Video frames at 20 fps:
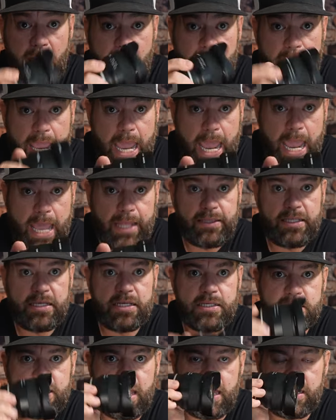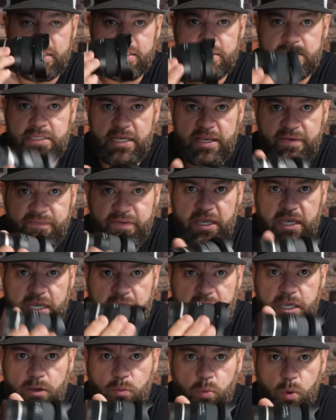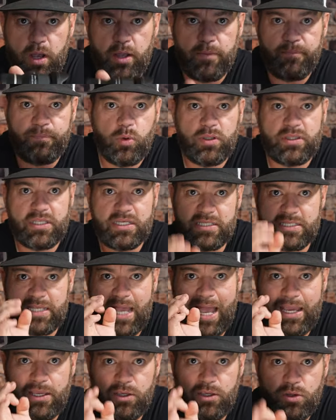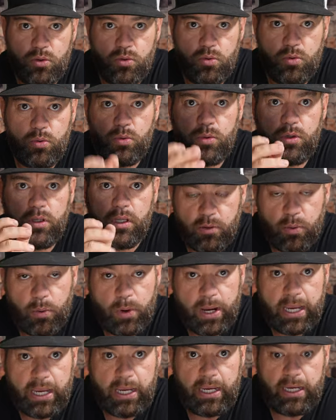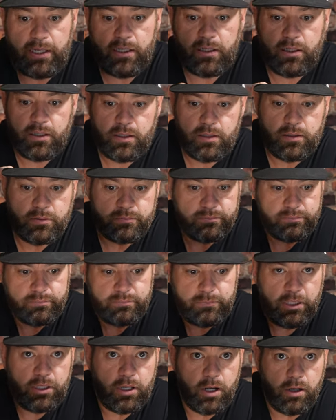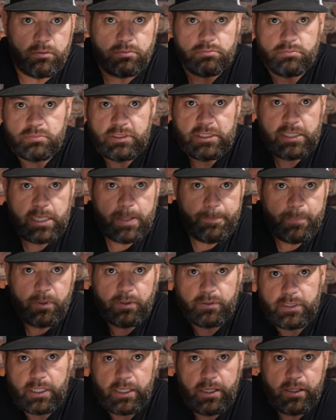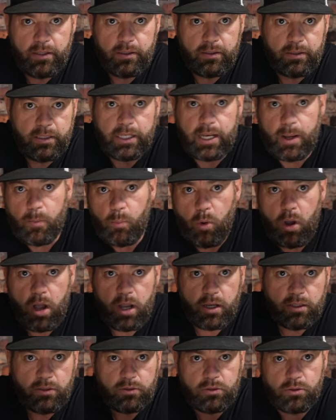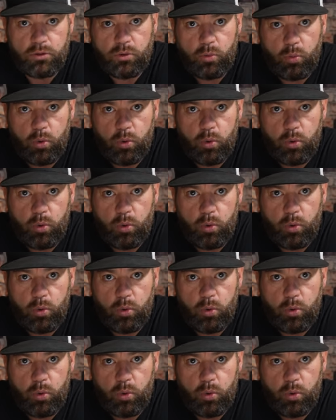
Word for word: I had this on the ZVE one with a Zhiyun crane, you know, gimbal deal, and I'm walking through the